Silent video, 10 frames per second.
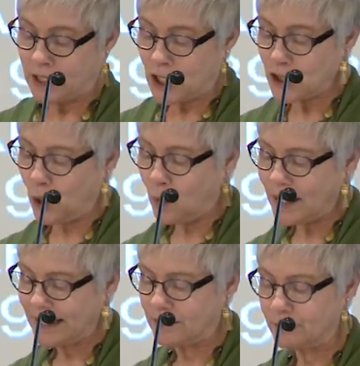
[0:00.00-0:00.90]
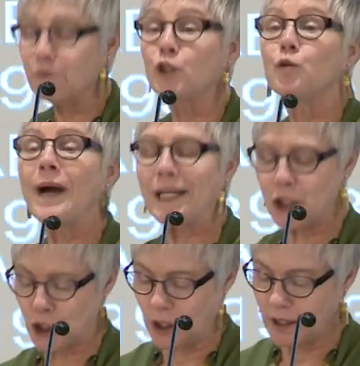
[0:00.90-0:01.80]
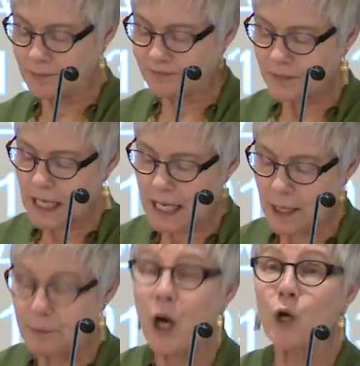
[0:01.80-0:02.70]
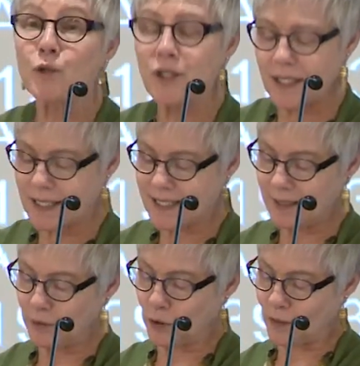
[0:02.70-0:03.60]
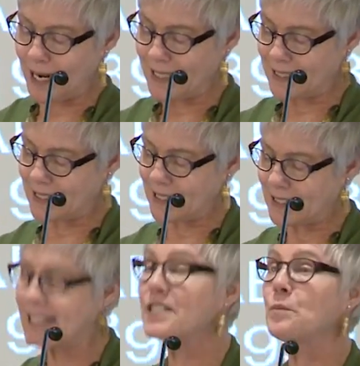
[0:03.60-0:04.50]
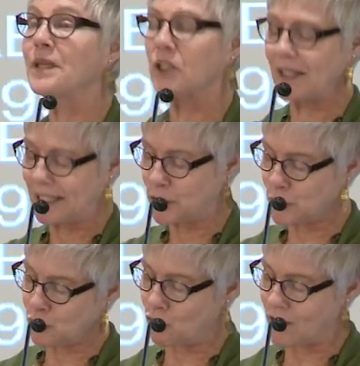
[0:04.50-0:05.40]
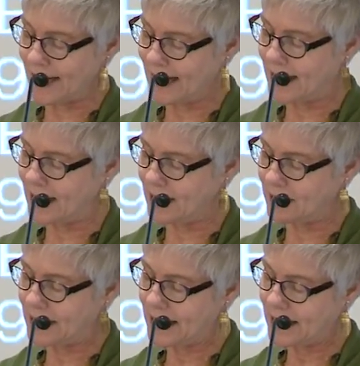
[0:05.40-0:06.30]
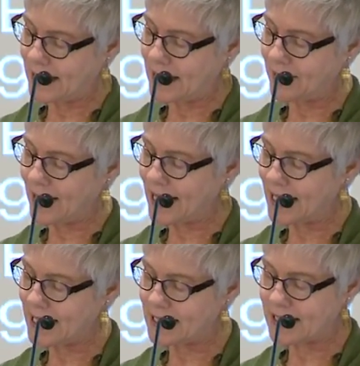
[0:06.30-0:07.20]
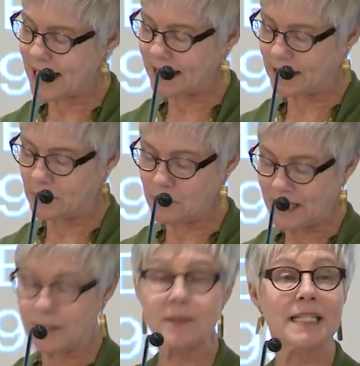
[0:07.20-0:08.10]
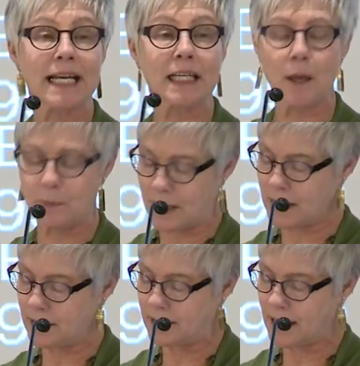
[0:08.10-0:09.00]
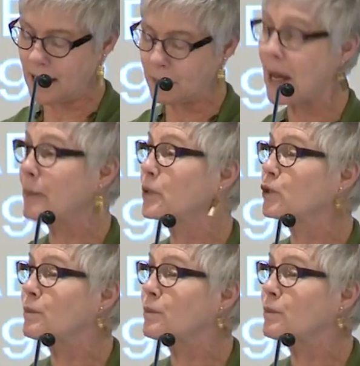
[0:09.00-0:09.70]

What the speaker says: So one influential post-civil rights disability story that has been taken up in popular